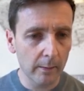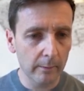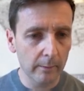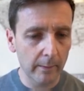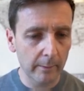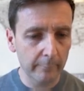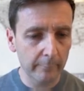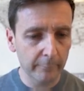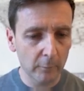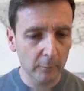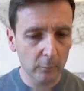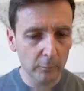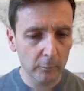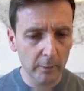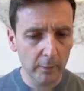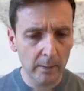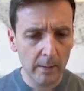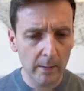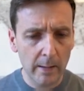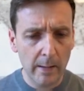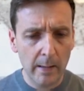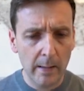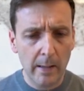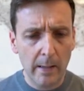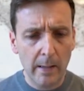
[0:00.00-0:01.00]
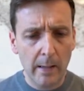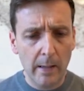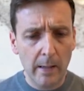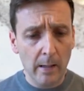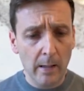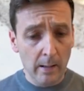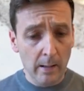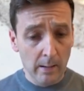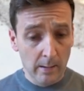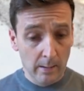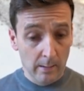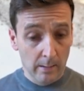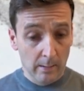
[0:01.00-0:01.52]
folder.
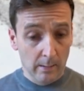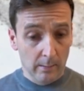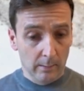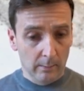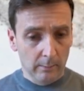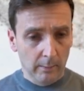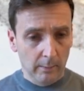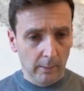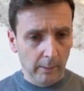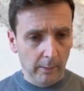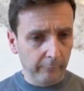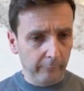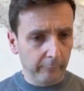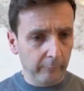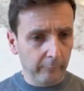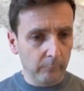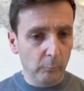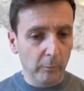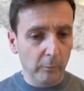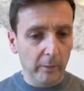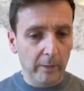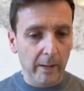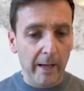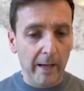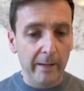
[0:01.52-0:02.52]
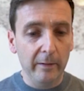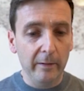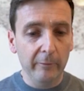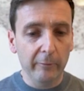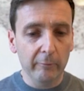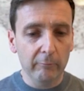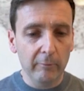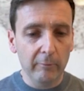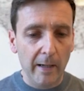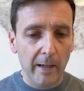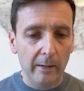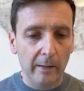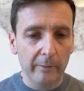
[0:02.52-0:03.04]
Next, we're going to head into
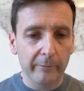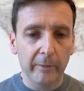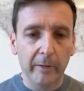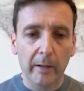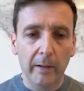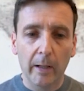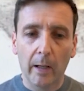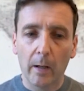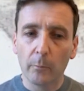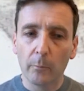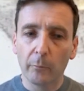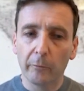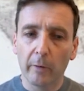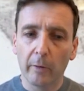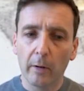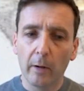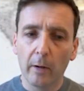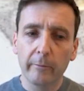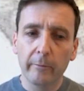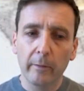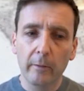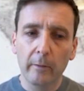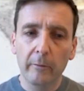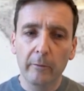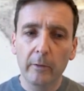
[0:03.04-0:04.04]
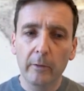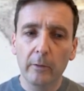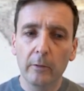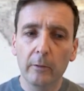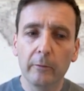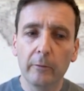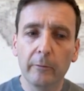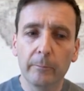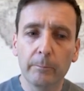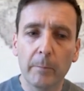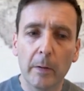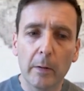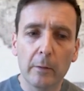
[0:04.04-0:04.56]
reality capture. I tend to use
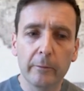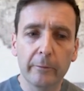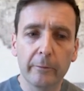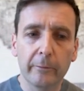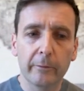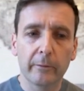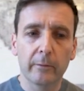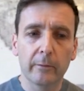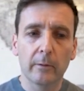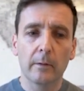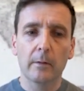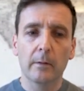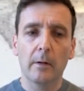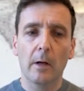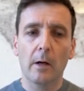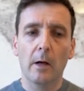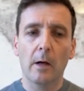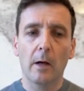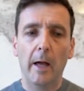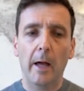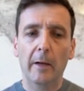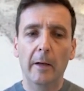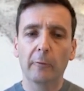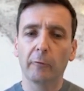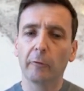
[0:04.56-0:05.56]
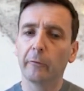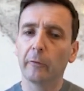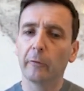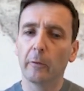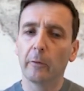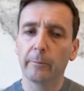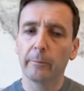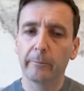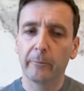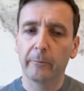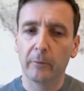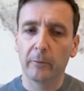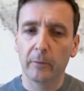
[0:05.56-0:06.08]
both
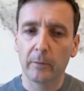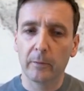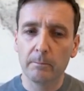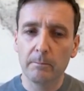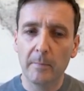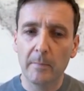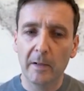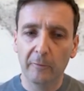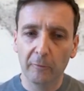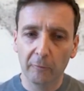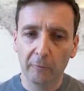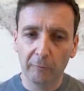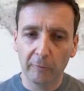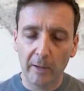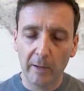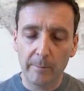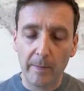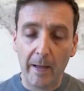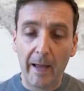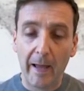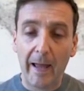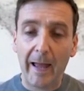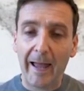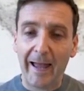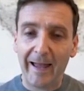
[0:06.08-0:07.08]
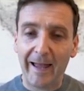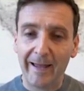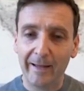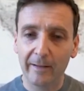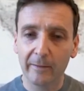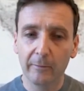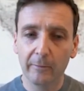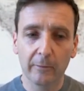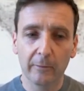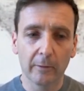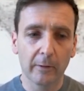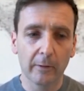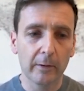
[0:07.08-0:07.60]
Agisoft Metashape and I
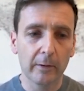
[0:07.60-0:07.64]
use